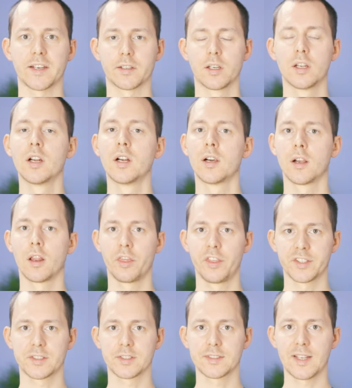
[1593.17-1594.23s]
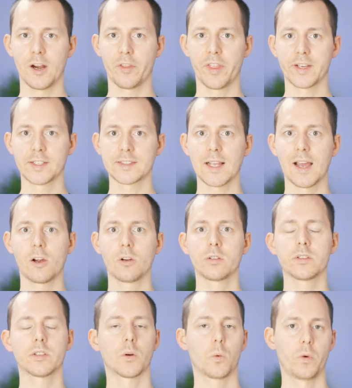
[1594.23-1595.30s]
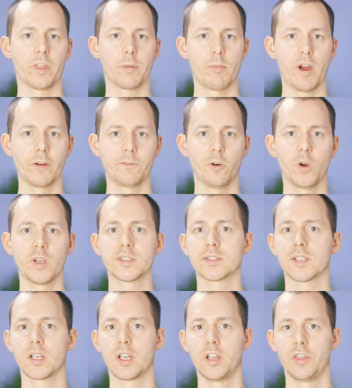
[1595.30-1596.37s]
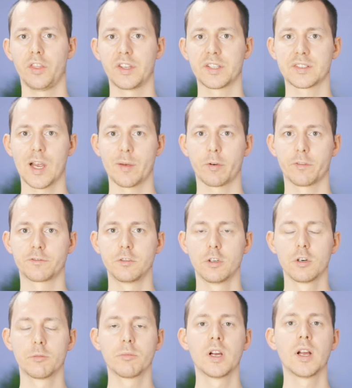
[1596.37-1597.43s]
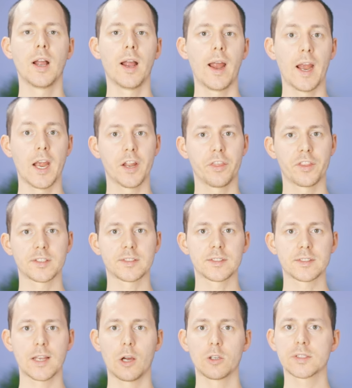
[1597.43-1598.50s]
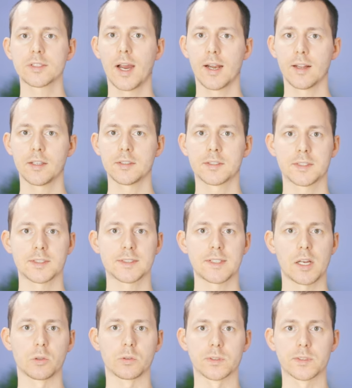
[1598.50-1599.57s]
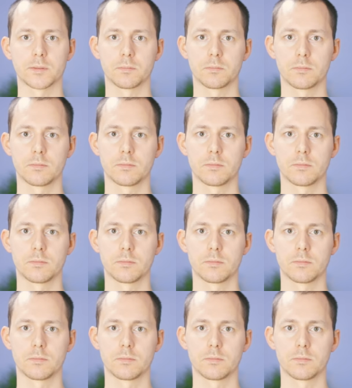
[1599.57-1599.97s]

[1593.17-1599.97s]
set. This is how they sound with my voice in this type of room, and this is how silence sounds.